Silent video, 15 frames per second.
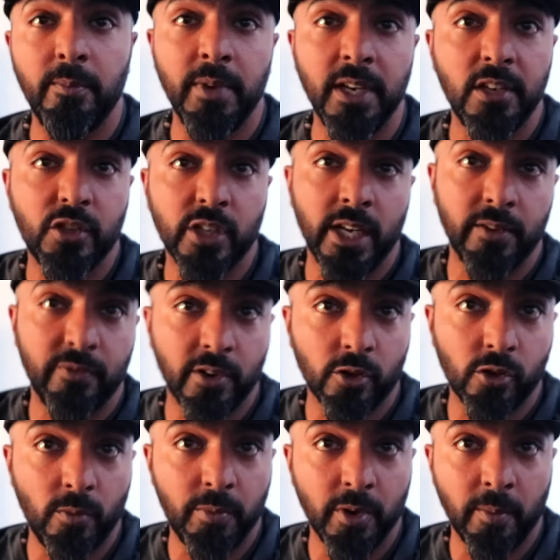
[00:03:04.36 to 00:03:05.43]
me chilling for a
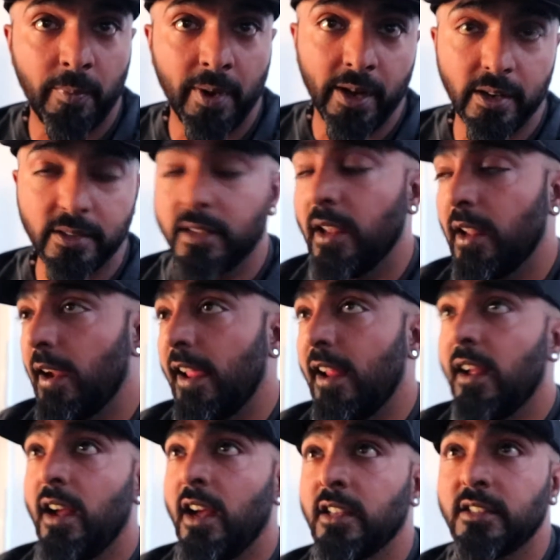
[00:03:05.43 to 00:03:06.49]
couple of minutes
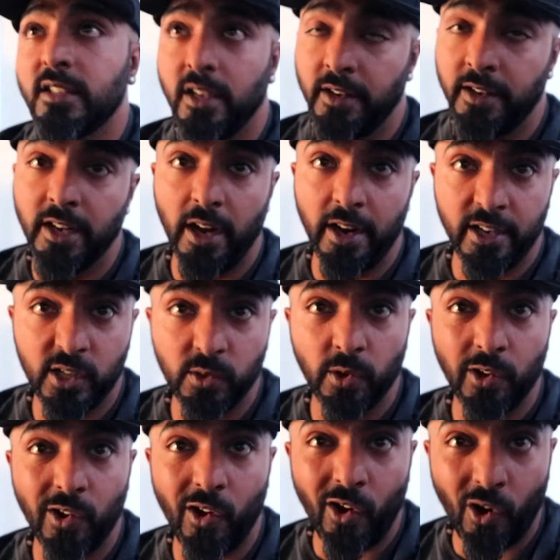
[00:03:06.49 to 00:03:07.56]
has turned out into
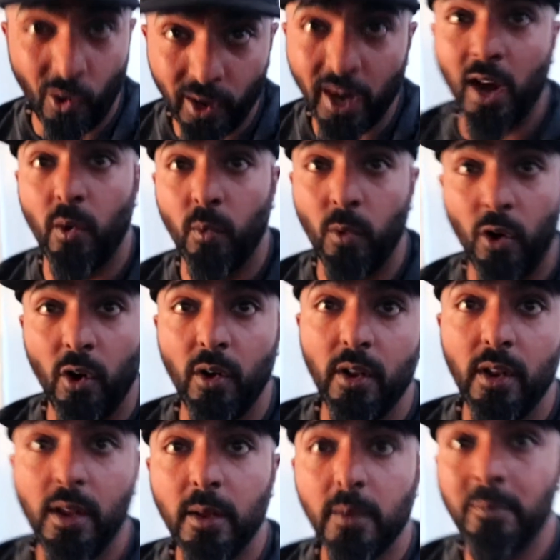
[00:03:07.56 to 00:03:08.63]
an all-out war.
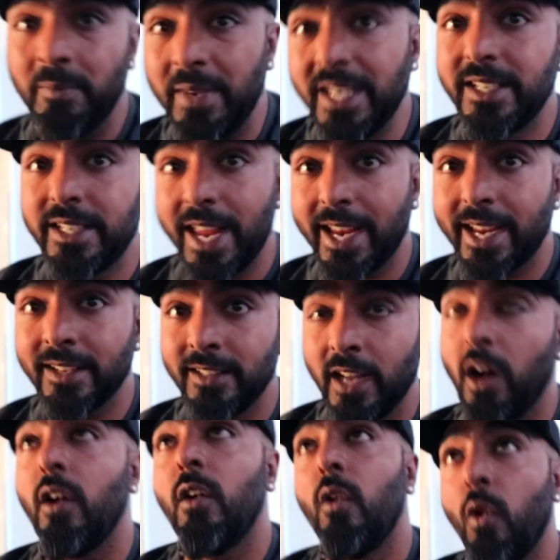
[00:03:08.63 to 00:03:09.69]
Me taking
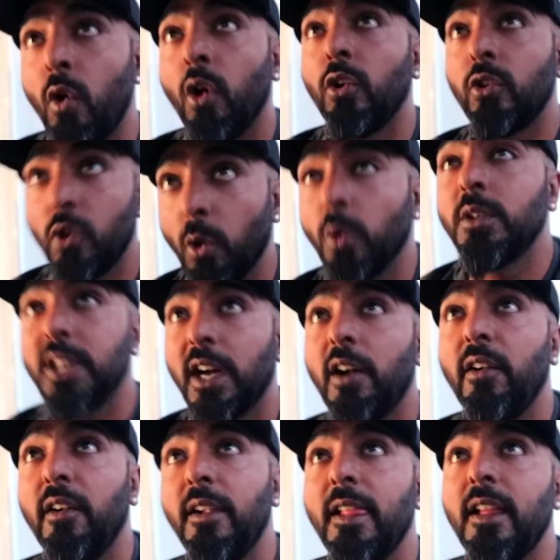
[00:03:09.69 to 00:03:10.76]
that whole cult
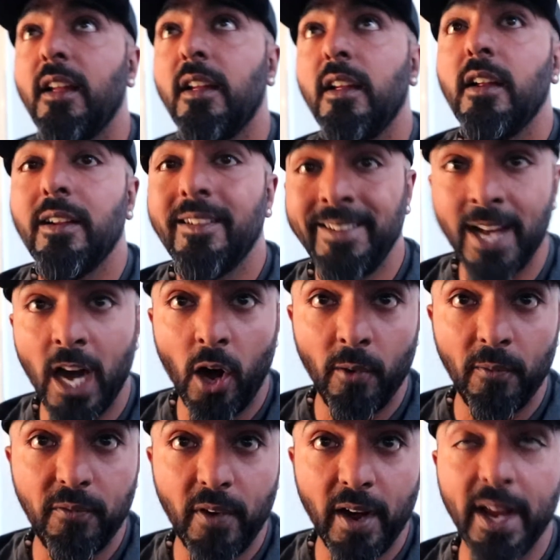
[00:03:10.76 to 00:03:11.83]
out. Now
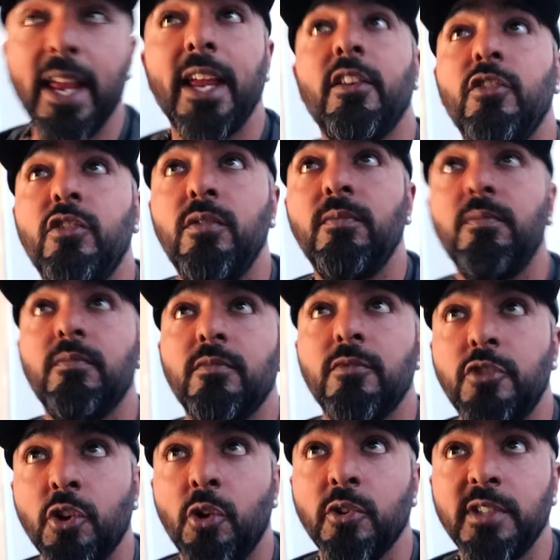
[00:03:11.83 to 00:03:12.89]
I'm fighting
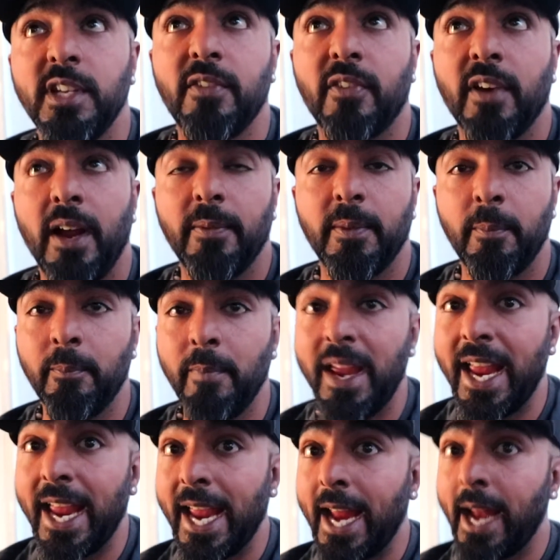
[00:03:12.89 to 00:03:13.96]
Joseph, right? The
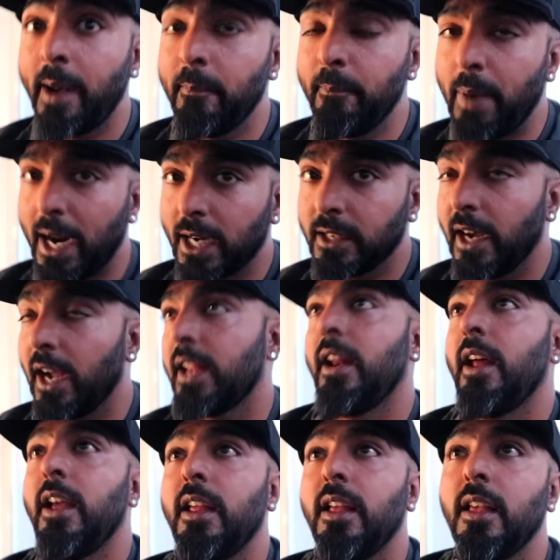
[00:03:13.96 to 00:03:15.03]
main bad guy,
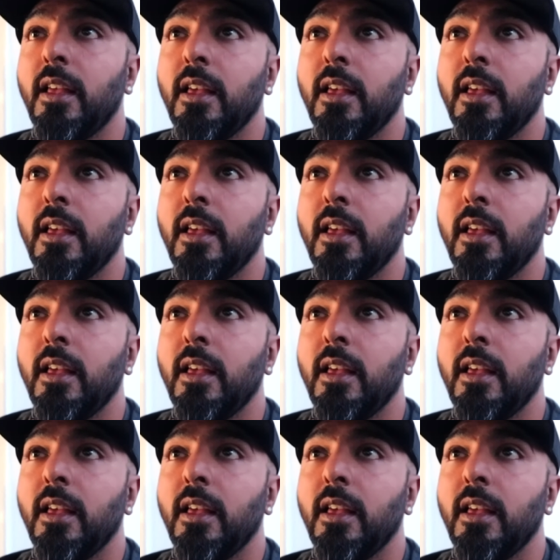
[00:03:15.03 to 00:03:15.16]
right?